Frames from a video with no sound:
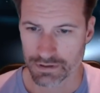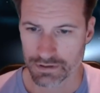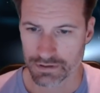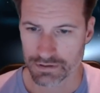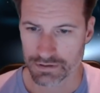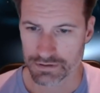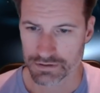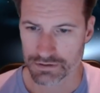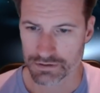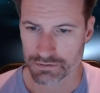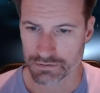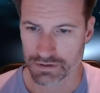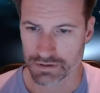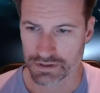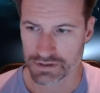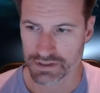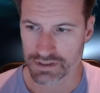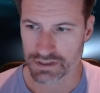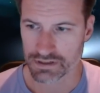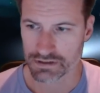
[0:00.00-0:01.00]
Let's sort
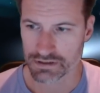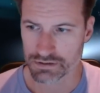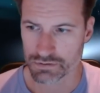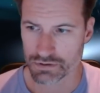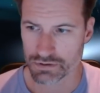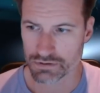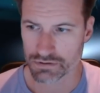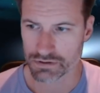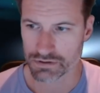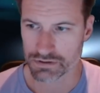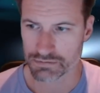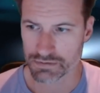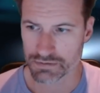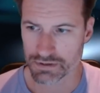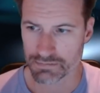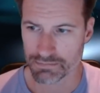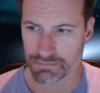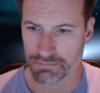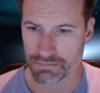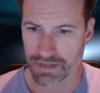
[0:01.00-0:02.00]
this out as well, because my
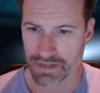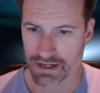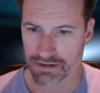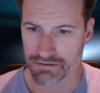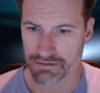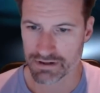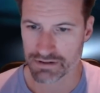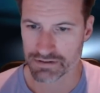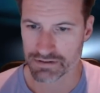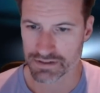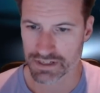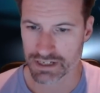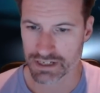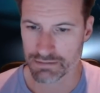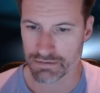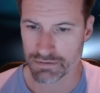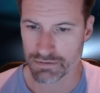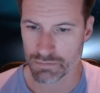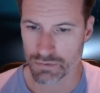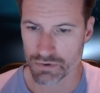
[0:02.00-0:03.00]
background's going a
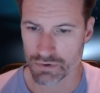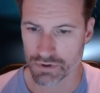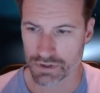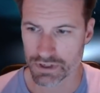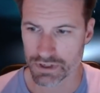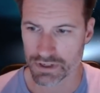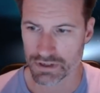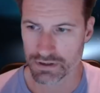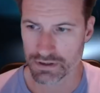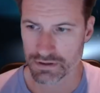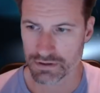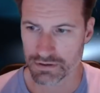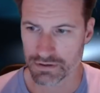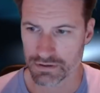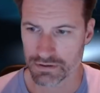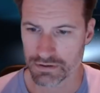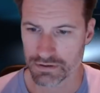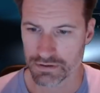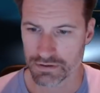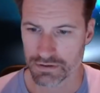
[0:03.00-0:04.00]
bit wonky.
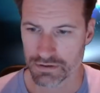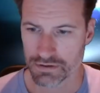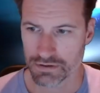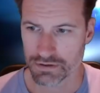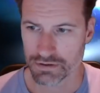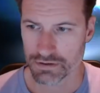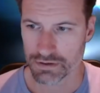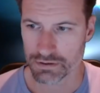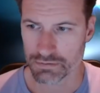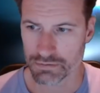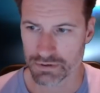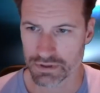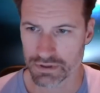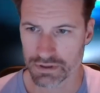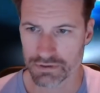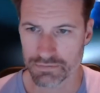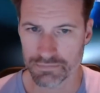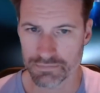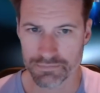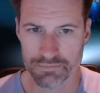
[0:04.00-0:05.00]
There we
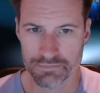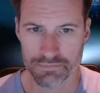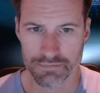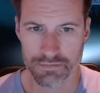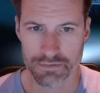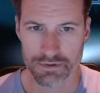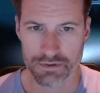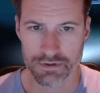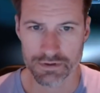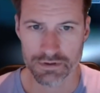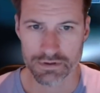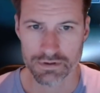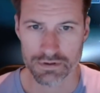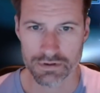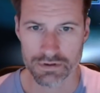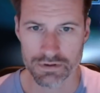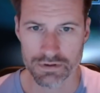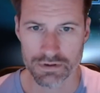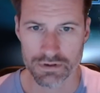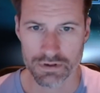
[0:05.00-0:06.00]
go.
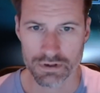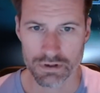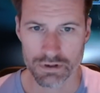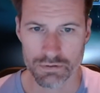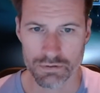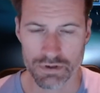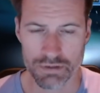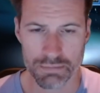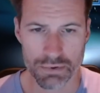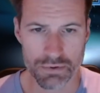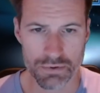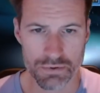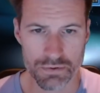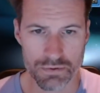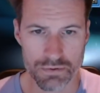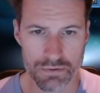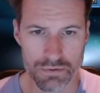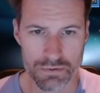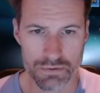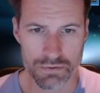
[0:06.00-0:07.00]
Quick
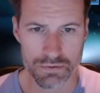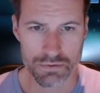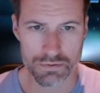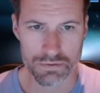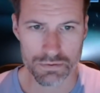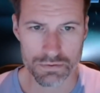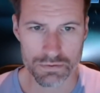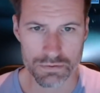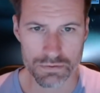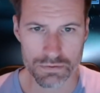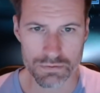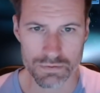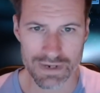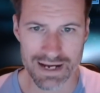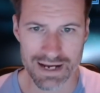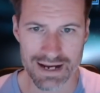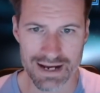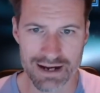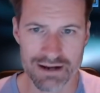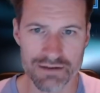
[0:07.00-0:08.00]
pull.
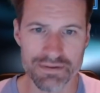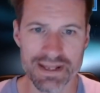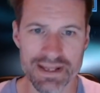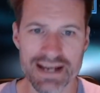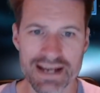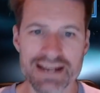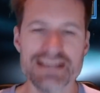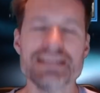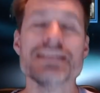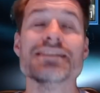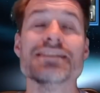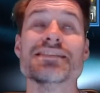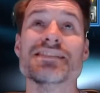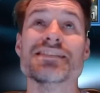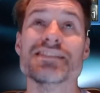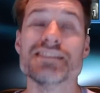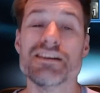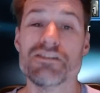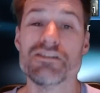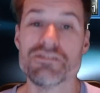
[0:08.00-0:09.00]
Wow, this
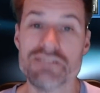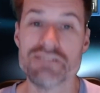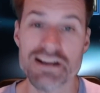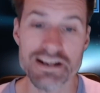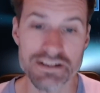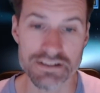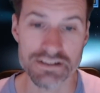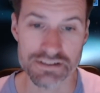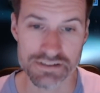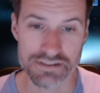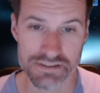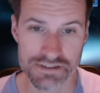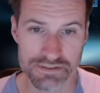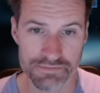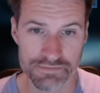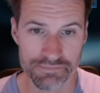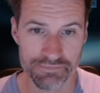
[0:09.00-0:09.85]
is horrendous.